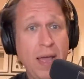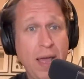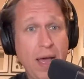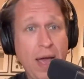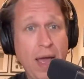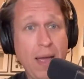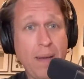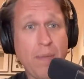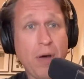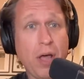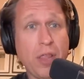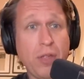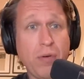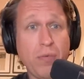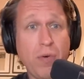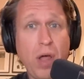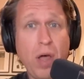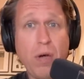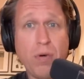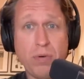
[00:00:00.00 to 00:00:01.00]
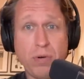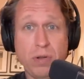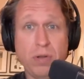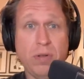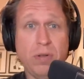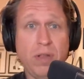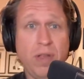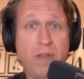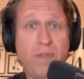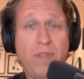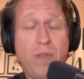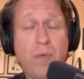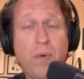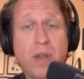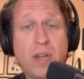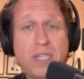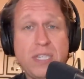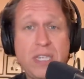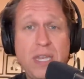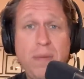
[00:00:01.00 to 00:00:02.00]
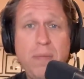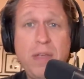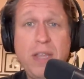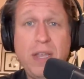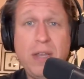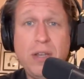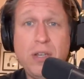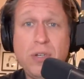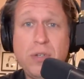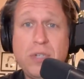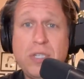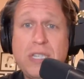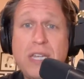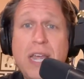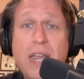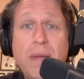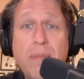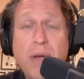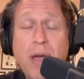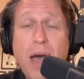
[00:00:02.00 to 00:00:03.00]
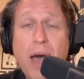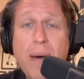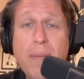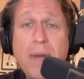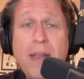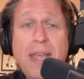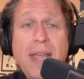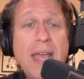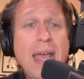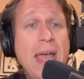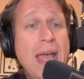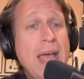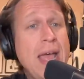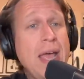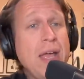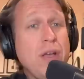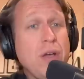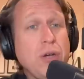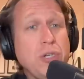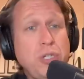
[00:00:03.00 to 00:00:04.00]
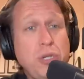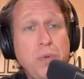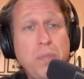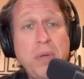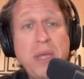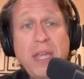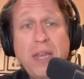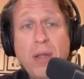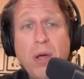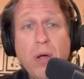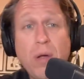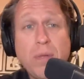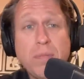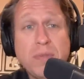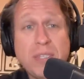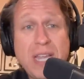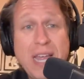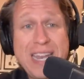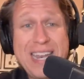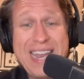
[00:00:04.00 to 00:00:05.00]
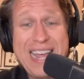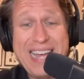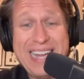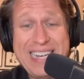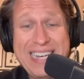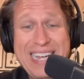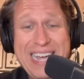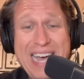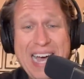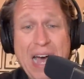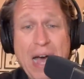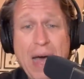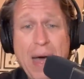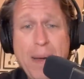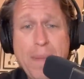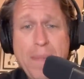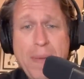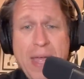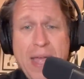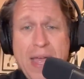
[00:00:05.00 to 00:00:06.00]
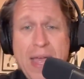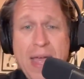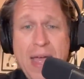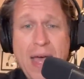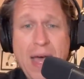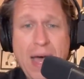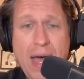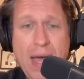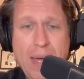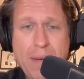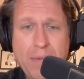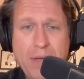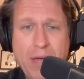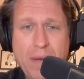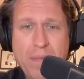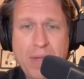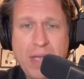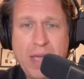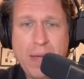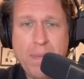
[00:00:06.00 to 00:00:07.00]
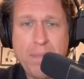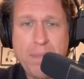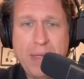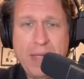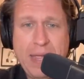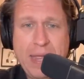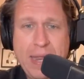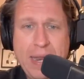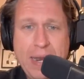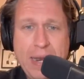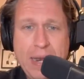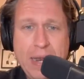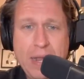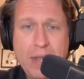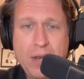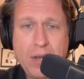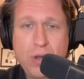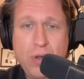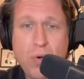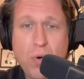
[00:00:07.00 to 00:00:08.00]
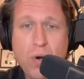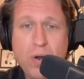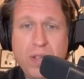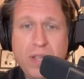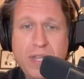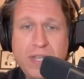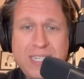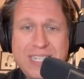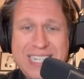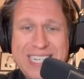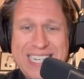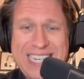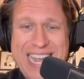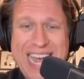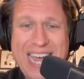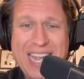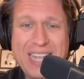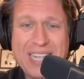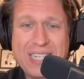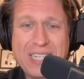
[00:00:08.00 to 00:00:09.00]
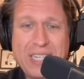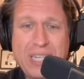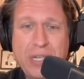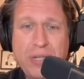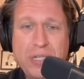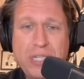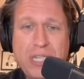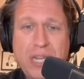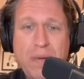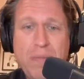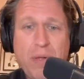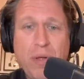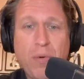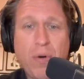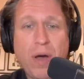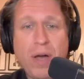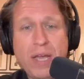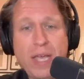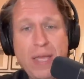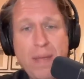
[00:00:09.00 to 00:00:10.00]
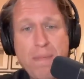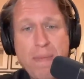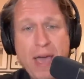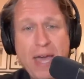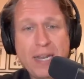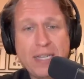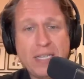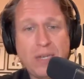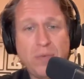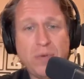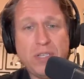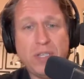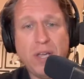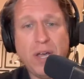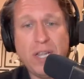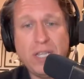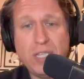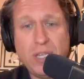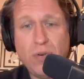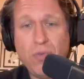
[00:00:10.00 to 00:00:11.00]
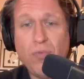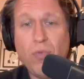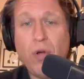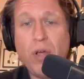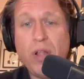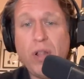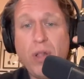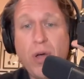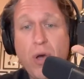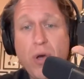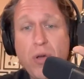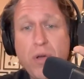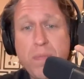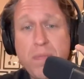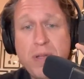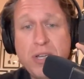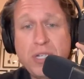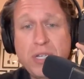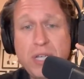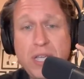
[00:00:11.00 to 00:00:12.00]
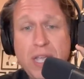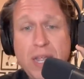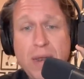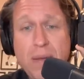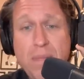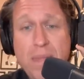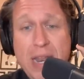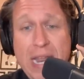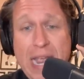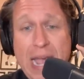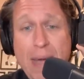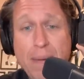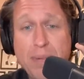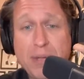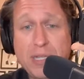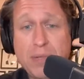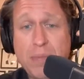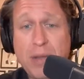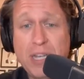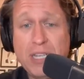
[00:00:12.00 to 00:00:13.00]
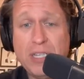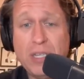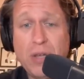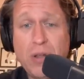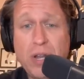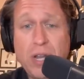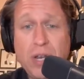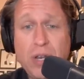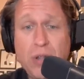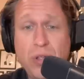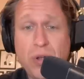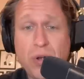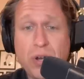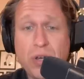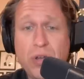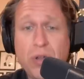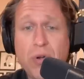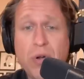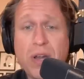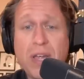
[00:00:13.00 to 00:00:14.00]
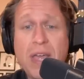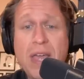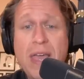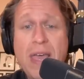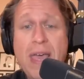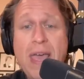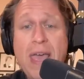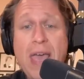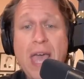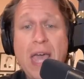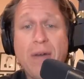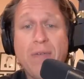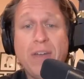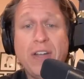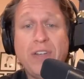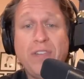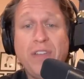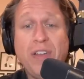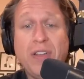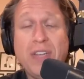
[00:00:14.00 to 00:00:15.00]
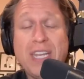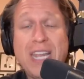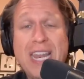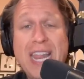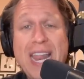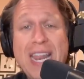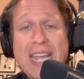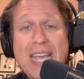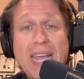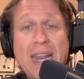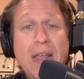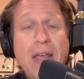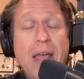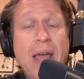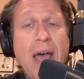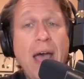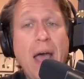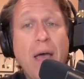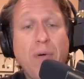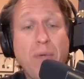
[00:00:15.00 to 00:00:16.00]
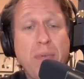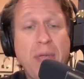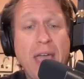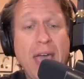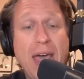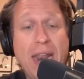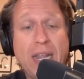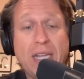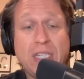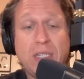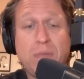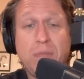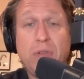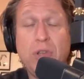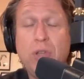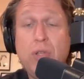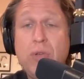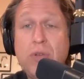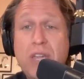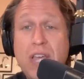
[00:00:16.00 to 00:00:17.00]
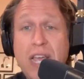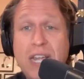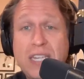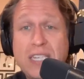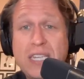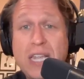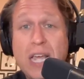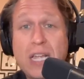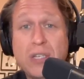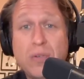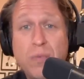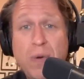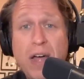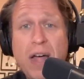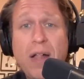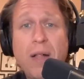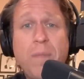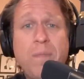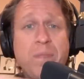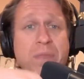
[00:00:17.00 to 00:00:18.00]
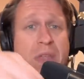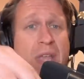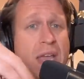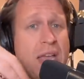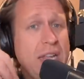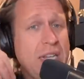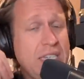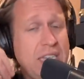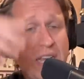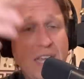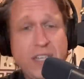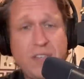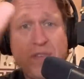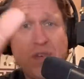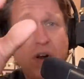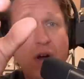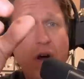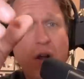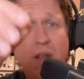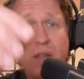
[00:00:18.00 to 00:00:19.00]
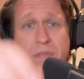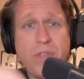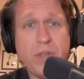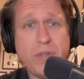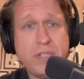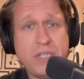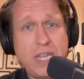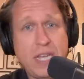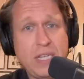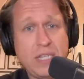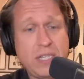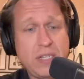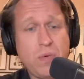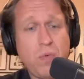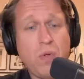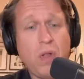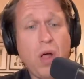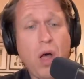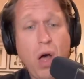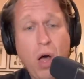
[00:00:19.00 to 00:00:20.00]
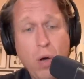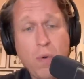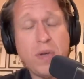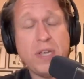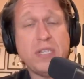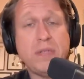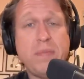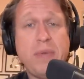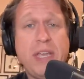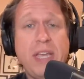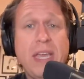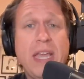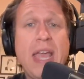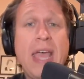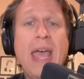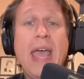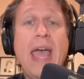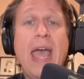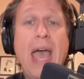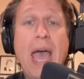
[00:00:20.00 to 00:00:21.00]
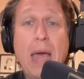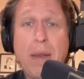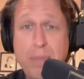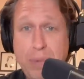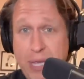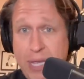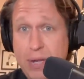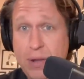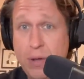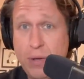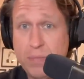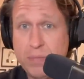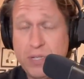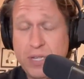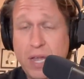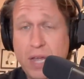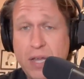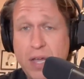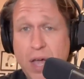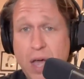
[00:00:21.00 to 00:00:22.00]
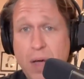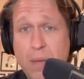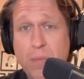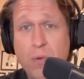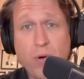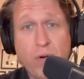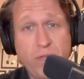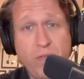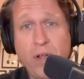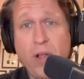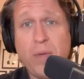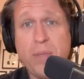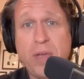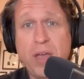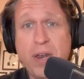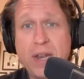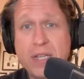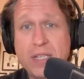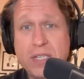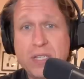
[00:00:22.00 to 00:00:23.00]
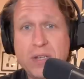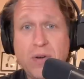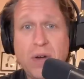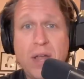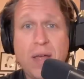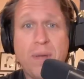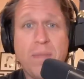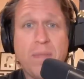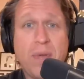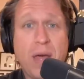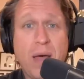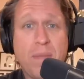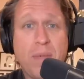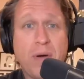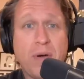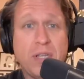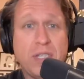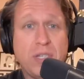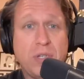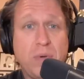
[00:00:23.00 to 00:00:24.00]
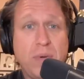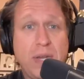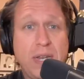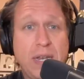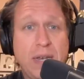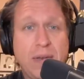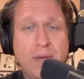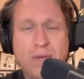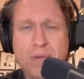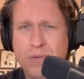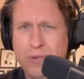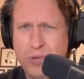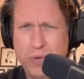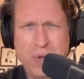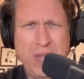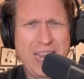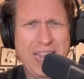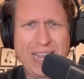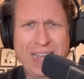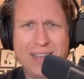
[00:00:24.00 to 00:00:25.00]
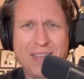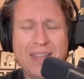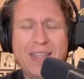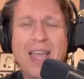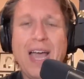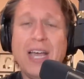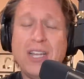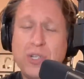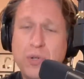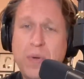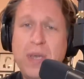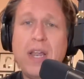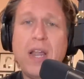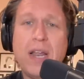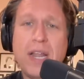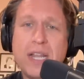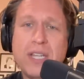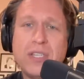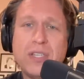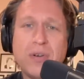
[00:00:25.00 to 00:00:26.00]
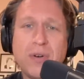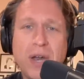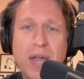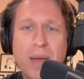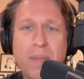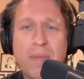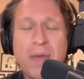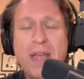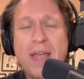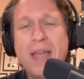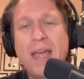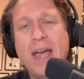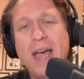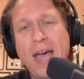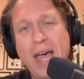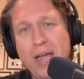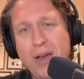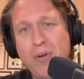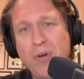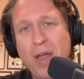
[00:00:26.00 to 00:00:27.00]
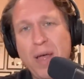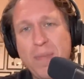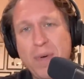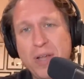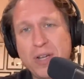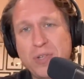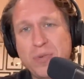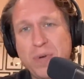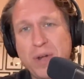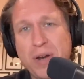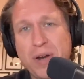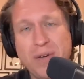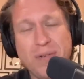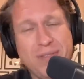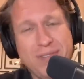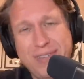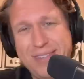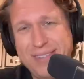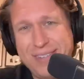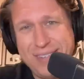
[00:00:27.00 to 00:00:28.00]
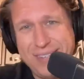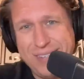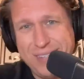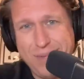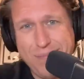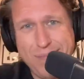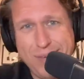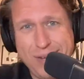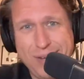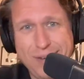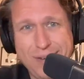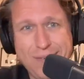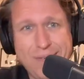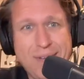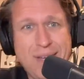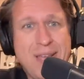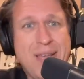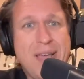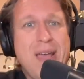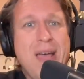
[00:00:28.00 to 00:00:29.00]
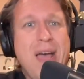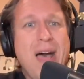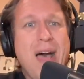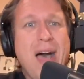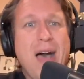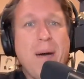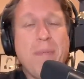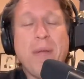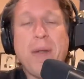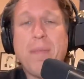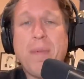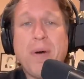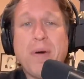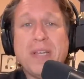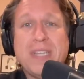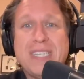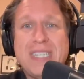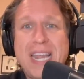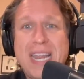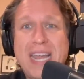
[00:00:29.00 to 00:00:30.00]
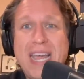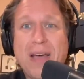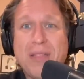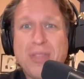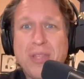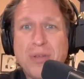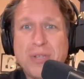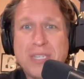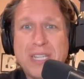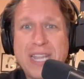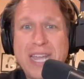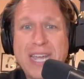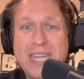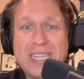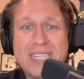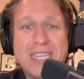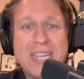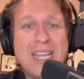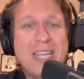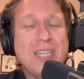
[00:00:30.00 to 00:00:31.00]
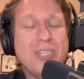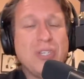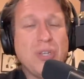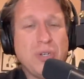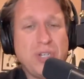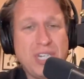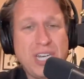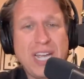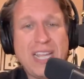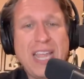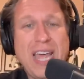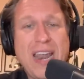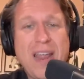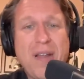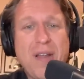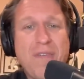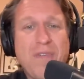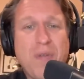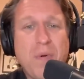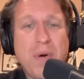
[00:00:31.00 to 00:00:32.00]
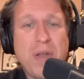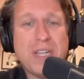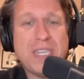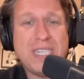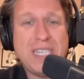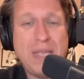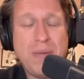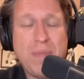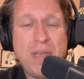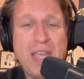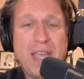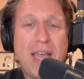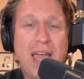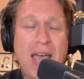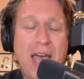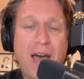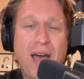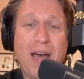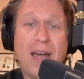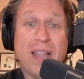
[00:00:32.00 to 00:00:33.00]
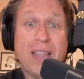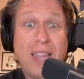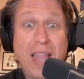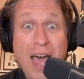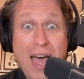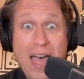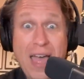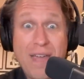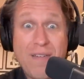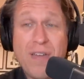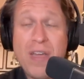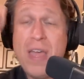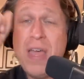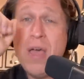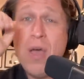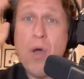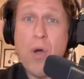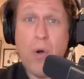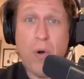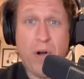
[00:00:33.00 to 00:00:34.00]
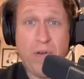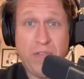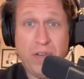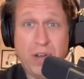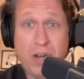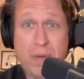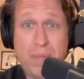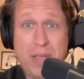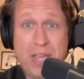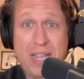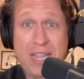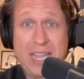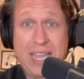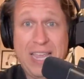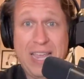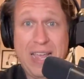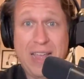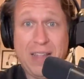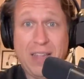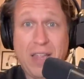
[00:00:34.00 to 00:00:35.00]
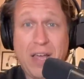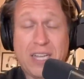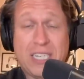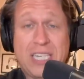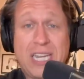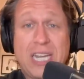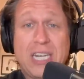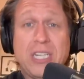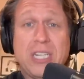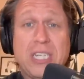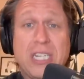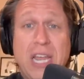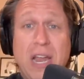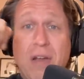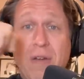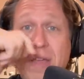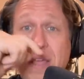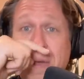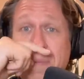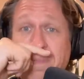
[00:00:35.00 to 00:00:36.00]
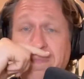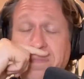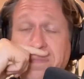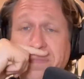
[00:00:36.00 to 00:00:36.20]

I am on the road. If you want to see me do stand up comedy, go to peteholmes.com. I am coming up in New Orleans, Dallas, Houston, Milwaukee, Madison, Wisconsin, Royal Oak, Michigan, Minneapolis, Minnesota, New York, New York and Ridgefield, Connecticut. I will be adding some new dates as well. Tickets for all of those dates will always be at peteholmes.com or follow me on Instagram. I'm always tweeting, tweeting. Yeah, I tweet on Instagram. I gram on Twitter. It's just something I do. Uh, but I'm always sending out those links. So check that out if you want to see me uh, live or if you're going to be in the Los Angeles area.